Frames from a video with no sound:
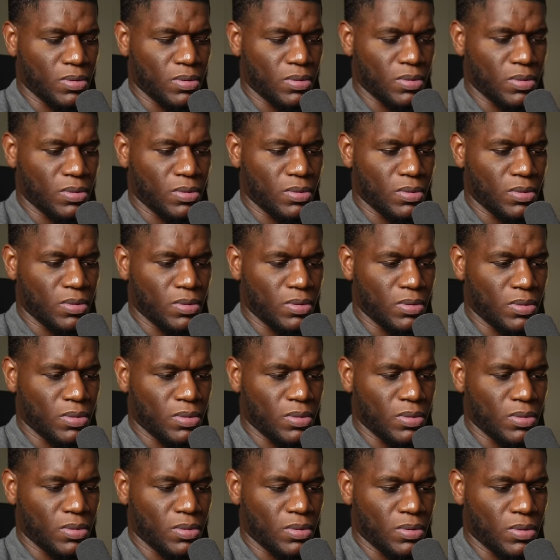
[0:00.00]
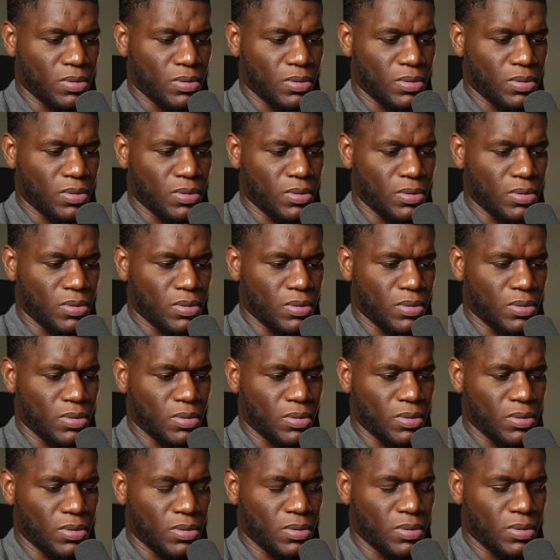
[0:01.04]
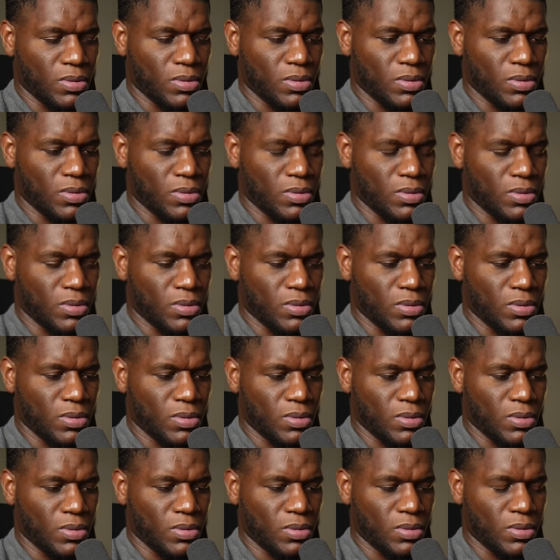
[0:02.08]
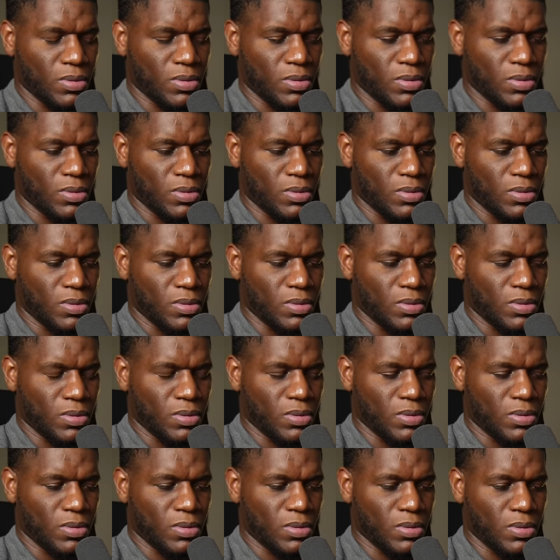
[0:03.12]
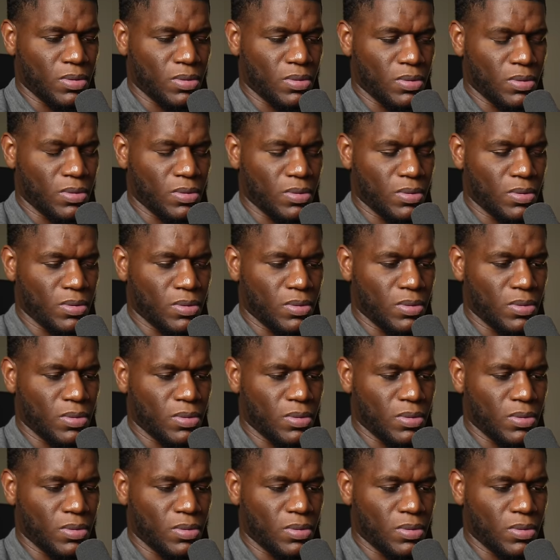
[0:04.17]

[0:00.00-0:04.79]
(silent)